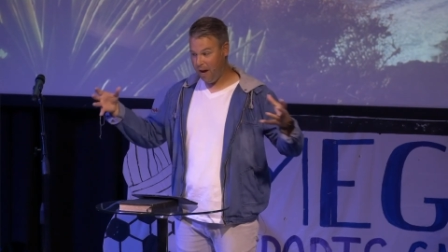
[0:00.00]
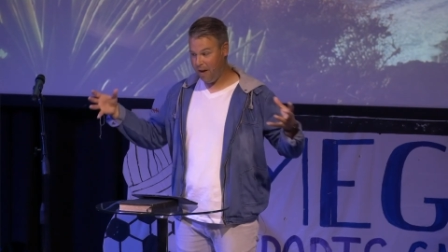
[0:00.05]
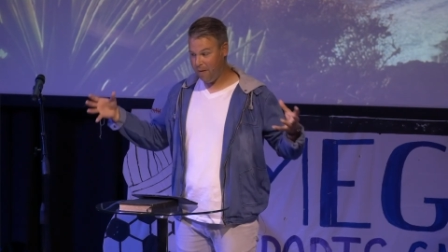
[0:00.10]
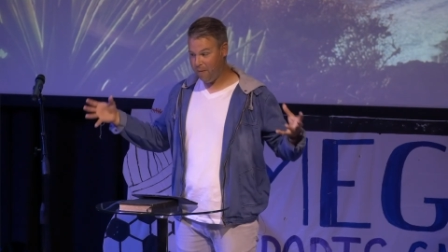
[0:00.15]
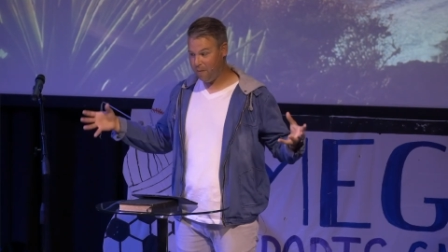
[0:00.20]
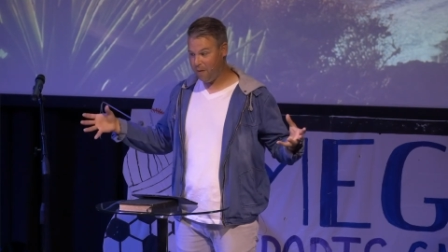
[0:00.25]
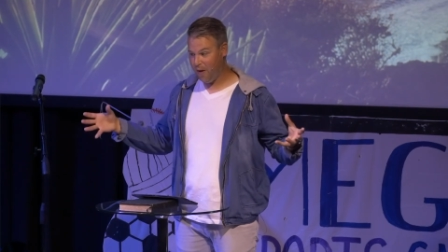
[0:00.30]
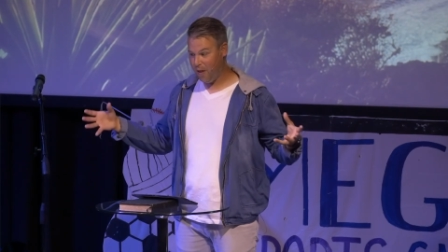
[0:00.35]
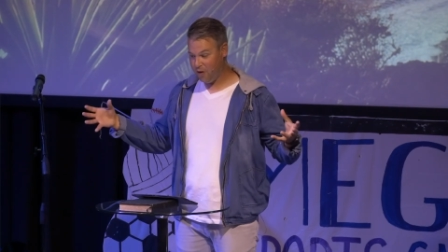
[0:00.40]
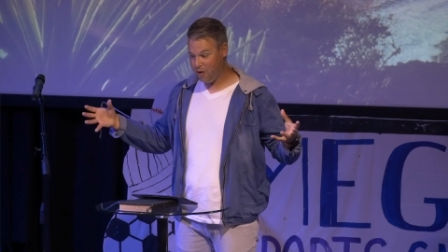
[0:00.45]

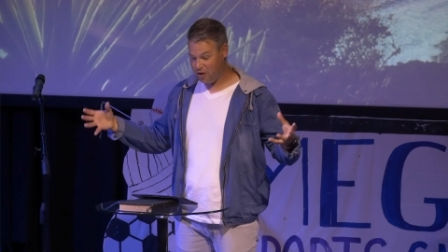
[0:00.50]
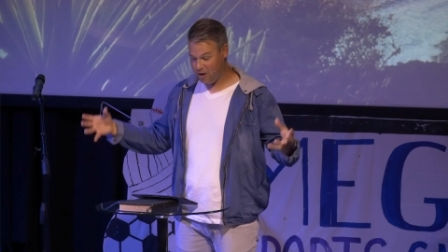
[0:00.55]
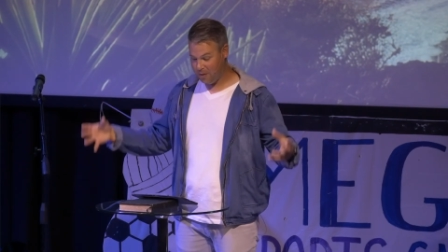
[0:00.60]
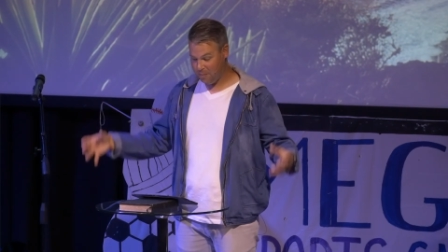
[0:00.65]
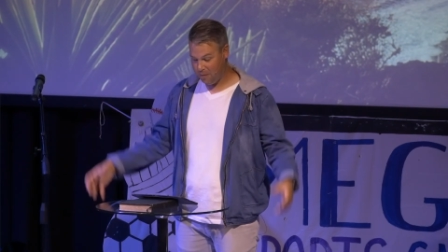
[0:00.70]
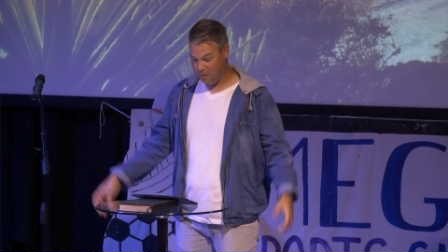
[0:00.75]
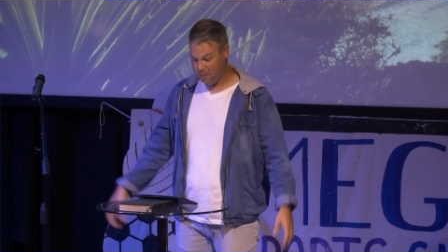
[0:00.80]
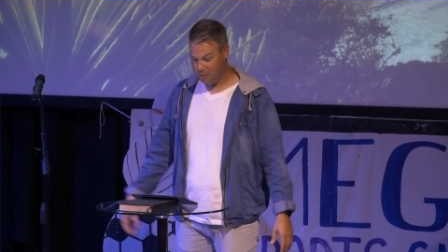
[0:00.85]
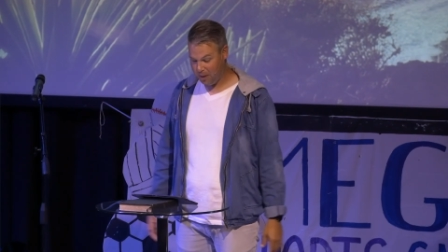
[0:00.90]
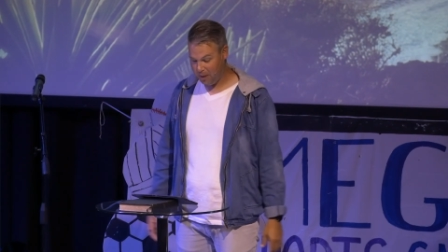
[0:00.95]

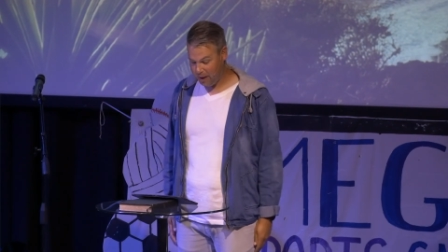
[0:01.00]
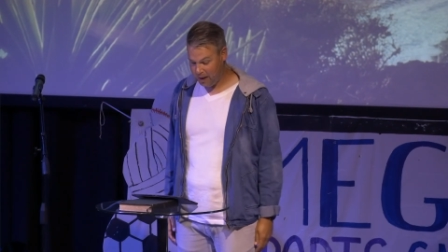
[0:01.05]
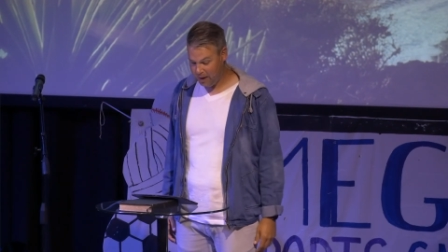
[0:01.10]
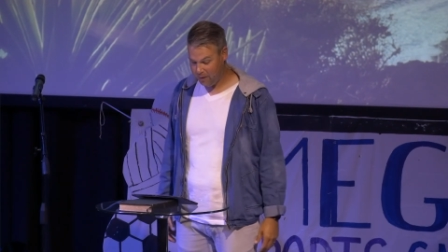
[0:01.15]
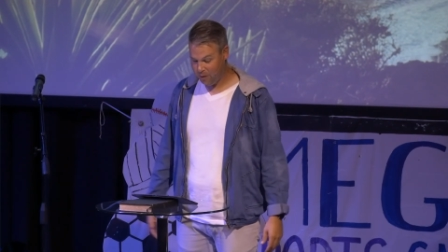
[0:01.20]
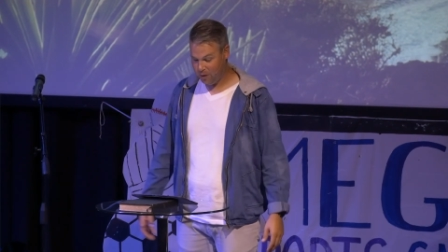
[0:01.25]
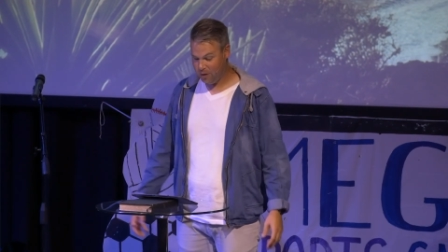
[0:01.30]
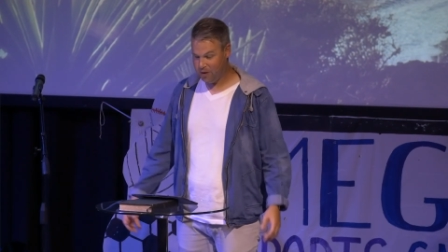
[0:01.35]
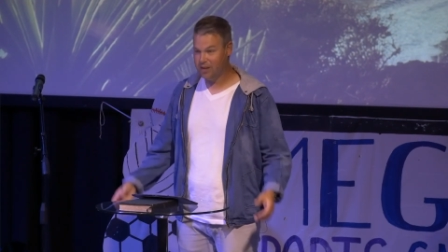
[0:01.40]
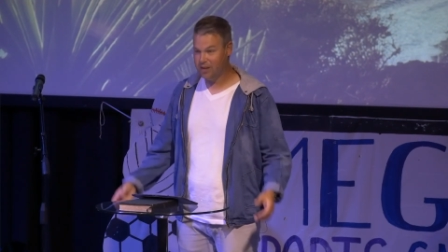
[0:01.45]
fellowship of
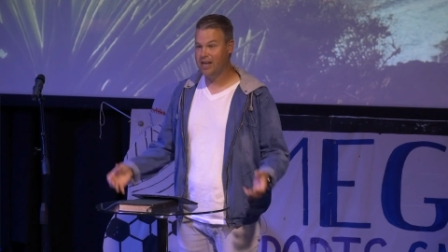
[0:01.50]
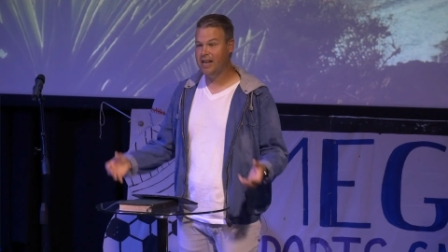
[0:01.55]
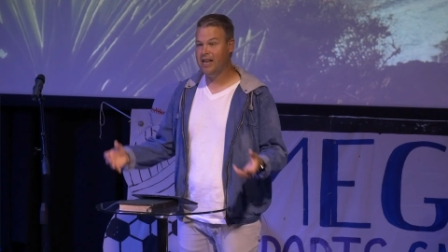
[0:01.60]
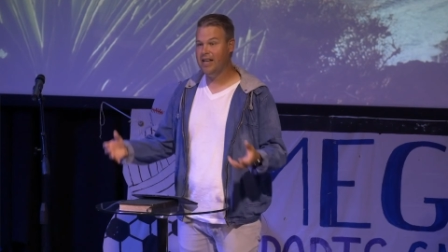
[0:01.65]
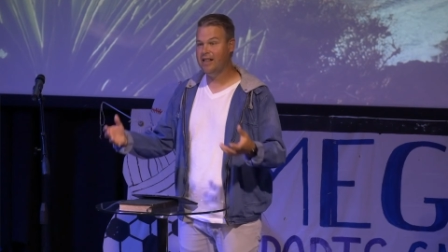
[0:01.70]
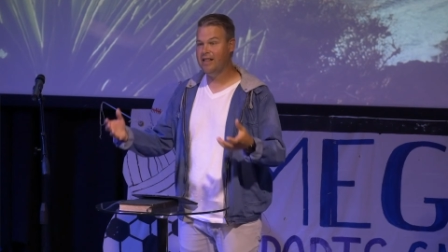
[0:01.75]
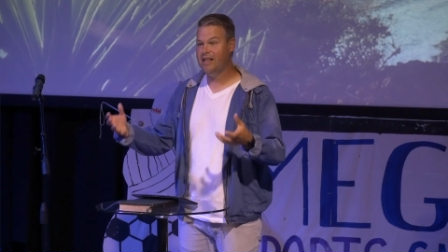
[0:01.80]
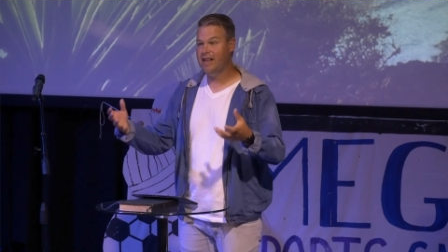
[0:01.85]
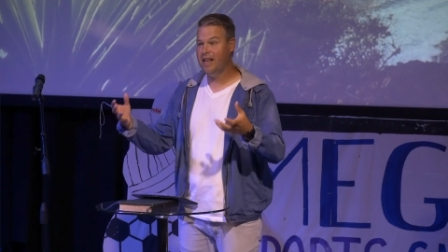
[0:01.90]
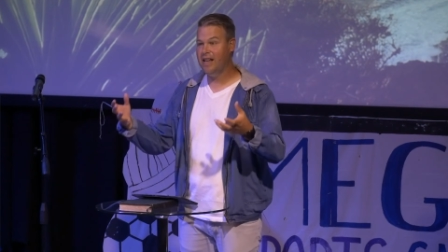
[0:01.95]
believers
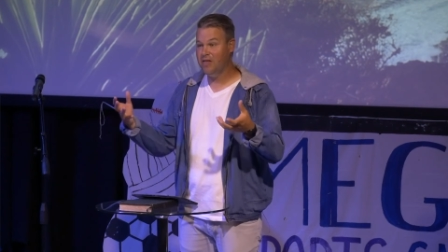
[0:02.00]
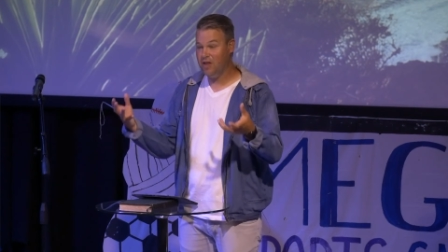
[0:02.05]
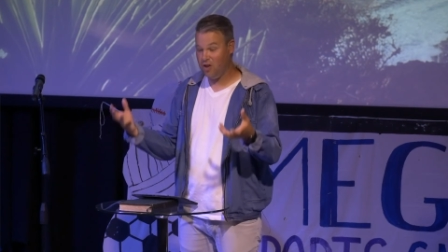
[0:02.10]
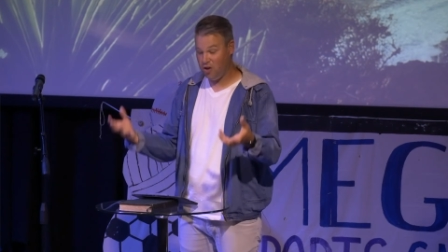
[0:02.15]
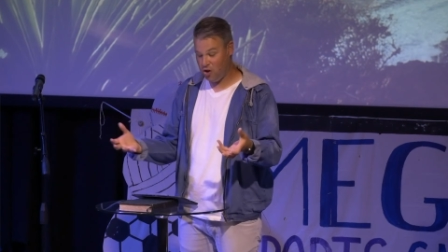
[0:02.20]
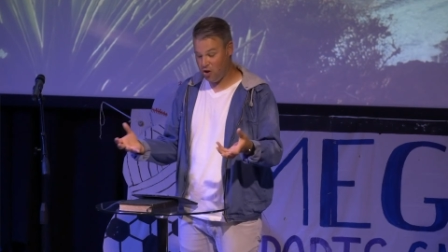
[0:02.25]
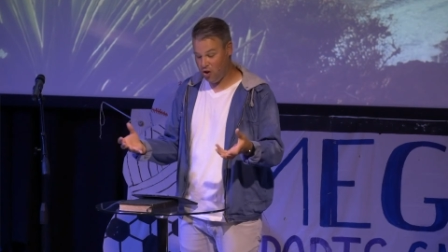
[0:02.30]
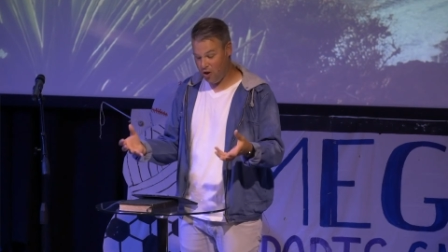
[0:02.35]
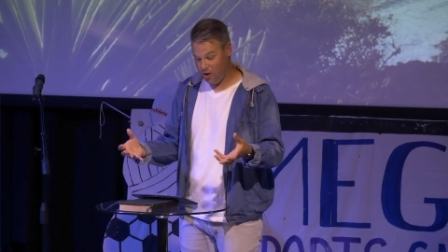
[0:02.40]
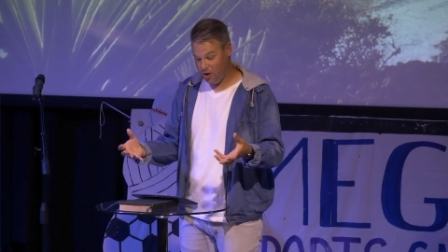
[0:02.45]
in the
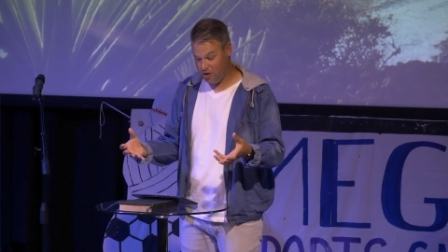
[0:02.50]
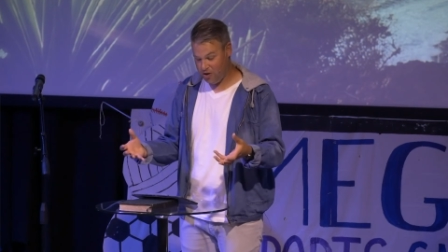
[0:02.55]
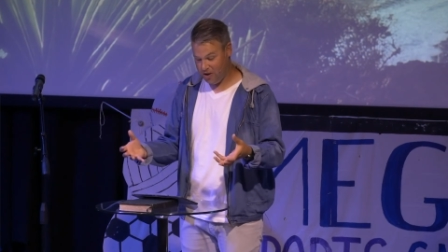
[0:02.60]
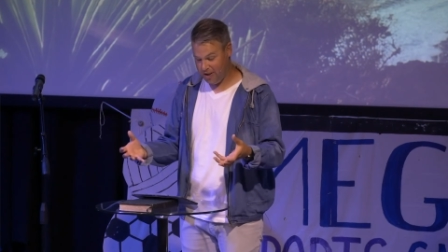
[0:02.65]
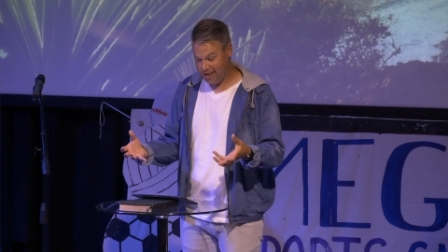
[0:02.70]
church,